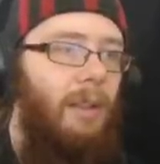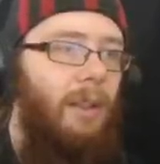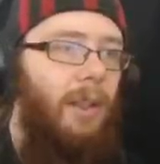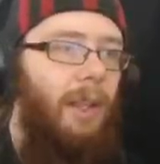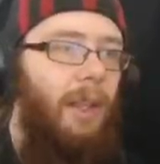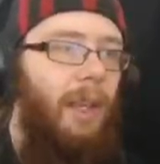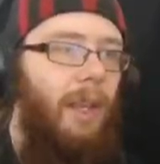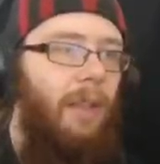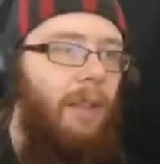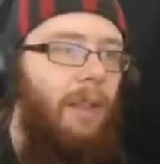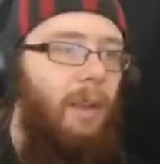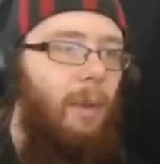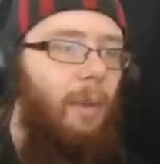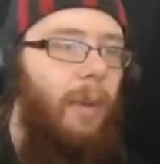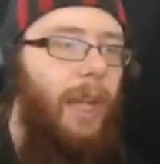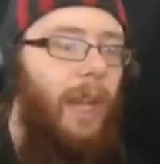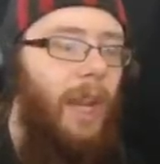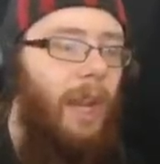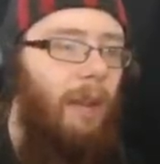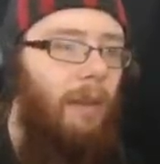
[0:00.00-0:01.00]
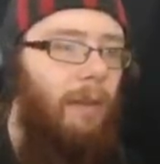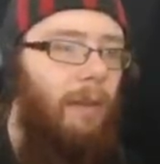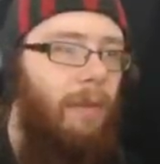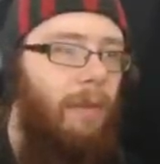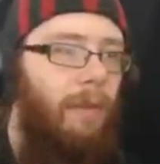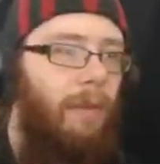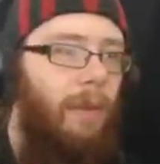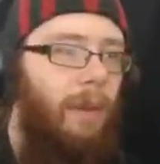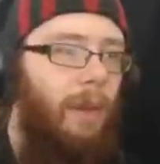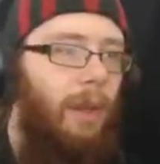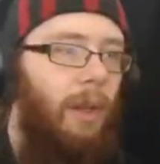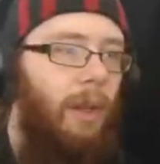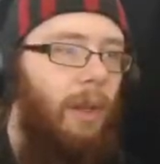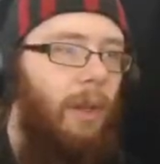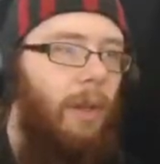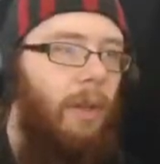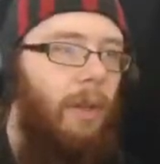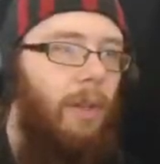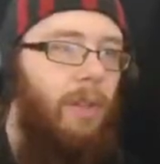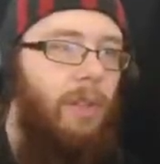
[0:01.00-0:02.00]
yeah, then we have
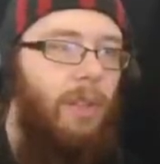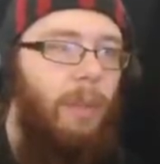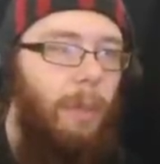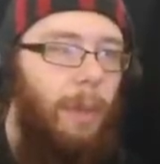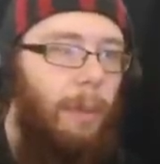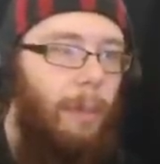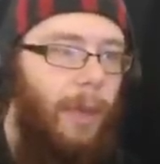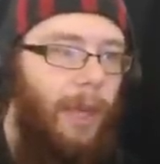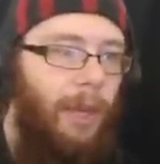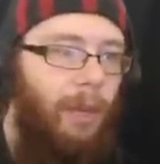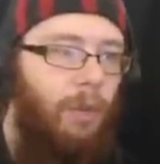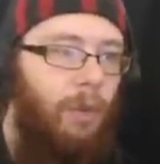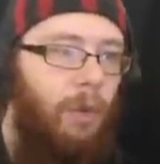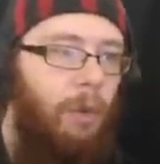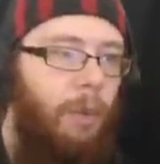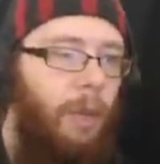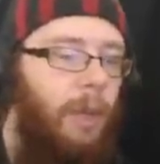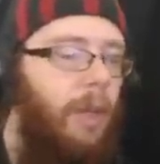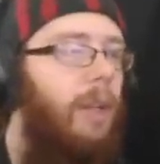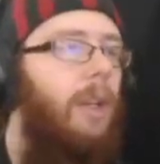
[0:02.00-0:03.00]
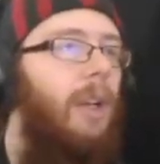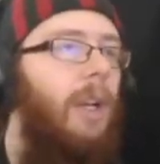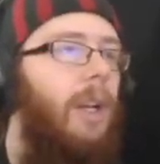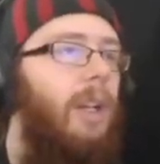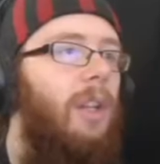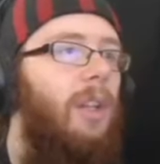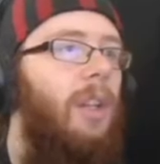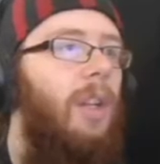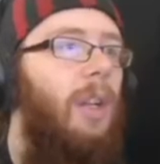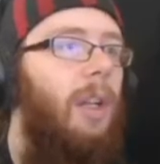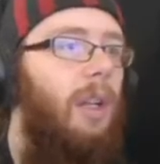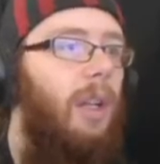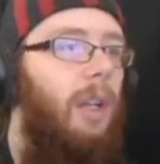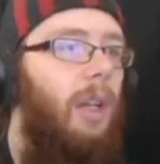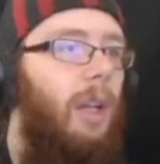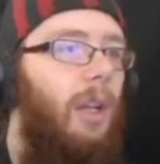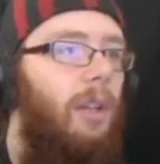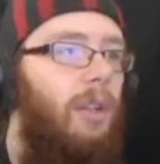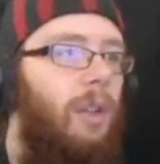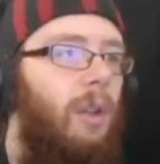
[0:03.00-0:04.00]
you saw my bedroom.
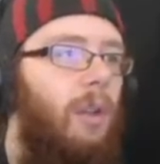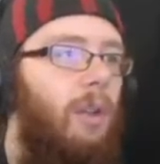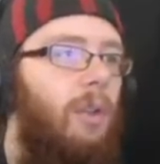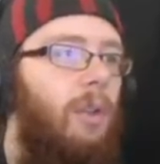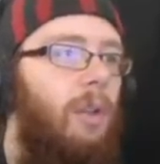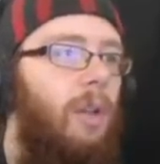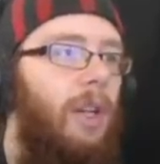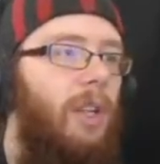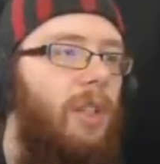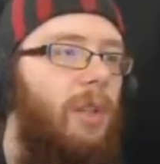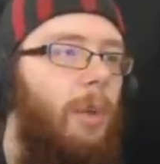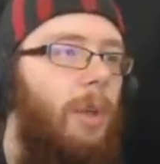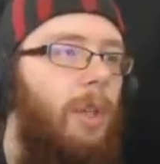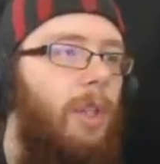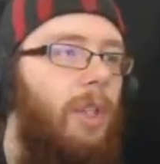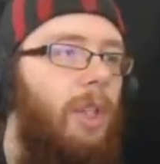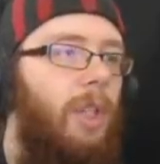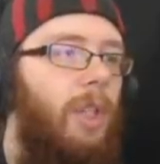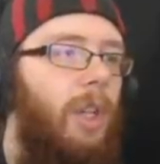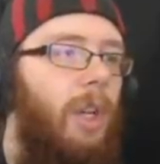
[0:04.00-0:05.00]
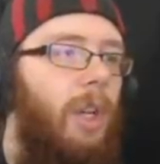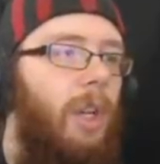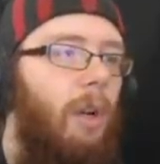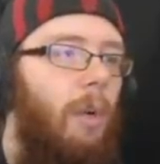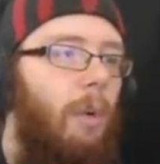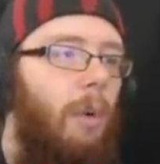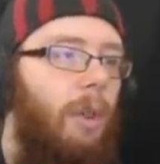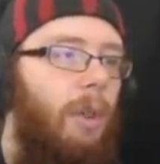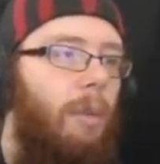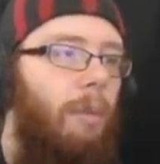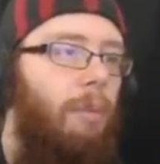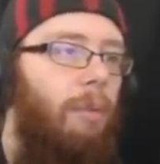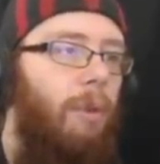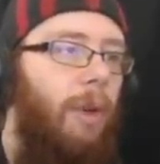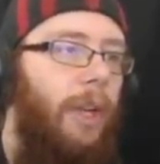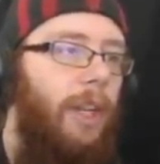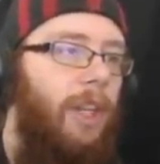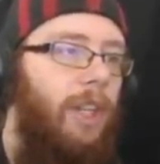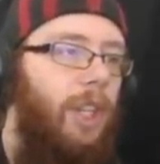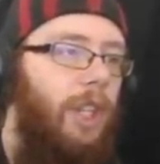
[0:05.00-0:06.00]
I told you guys what the
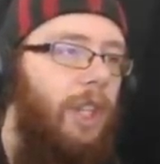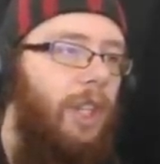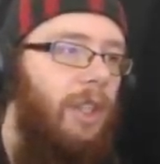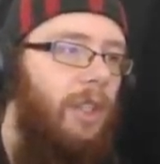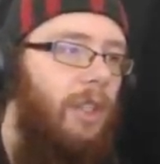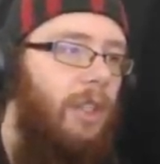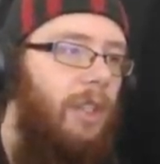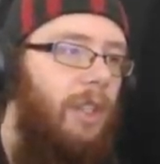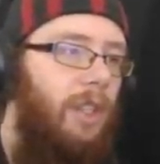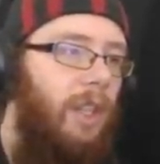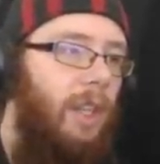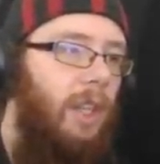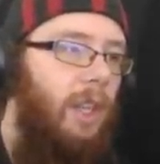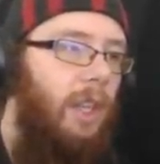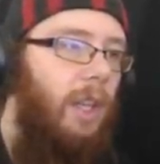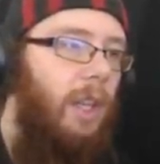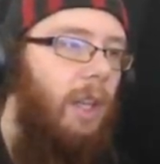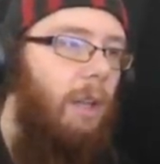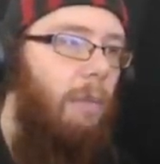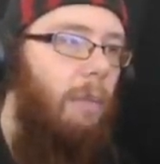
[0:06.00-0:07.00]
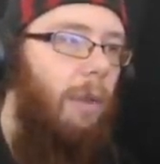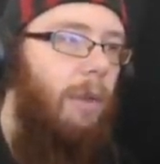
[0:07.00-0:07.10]
bridge is, but